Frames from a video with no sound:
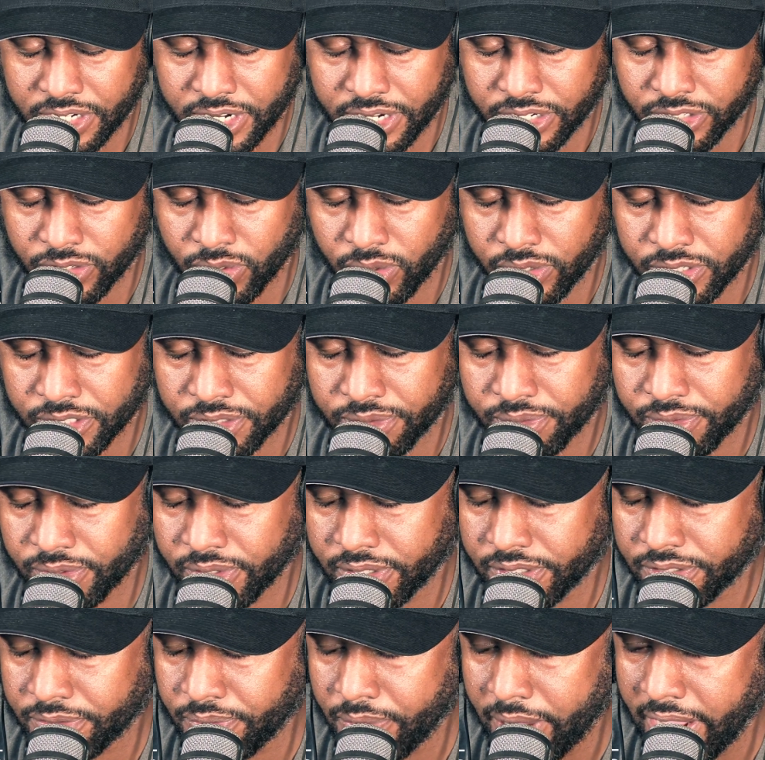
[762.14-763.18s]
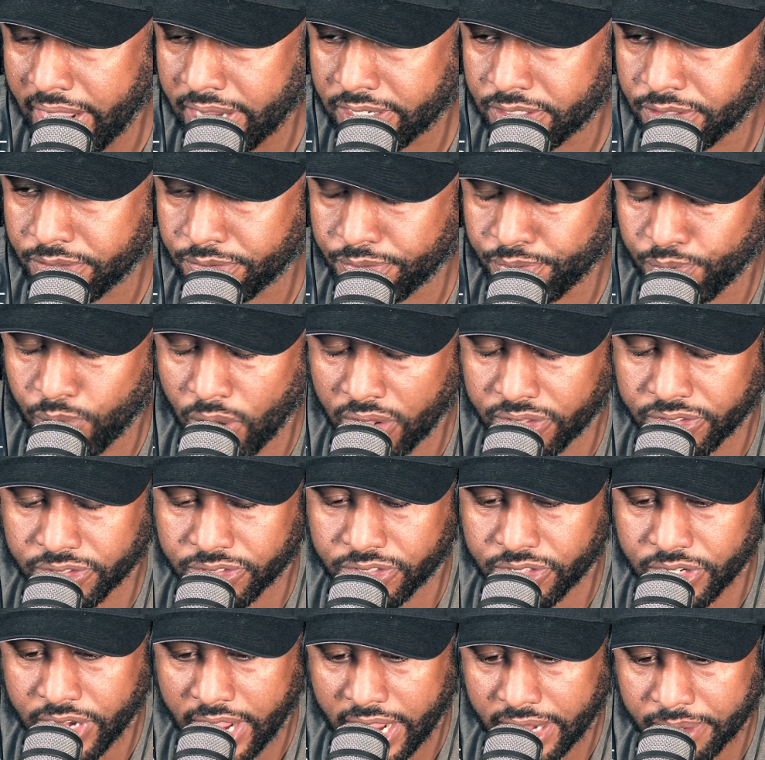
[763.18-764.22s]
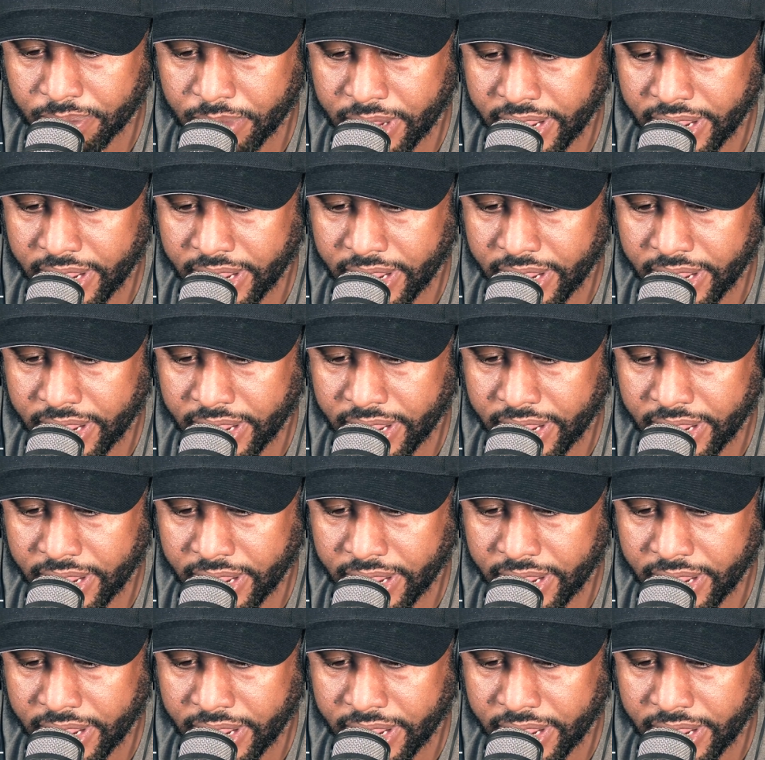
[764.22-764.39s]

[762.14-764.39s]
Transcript: knees on his man's brother's neck,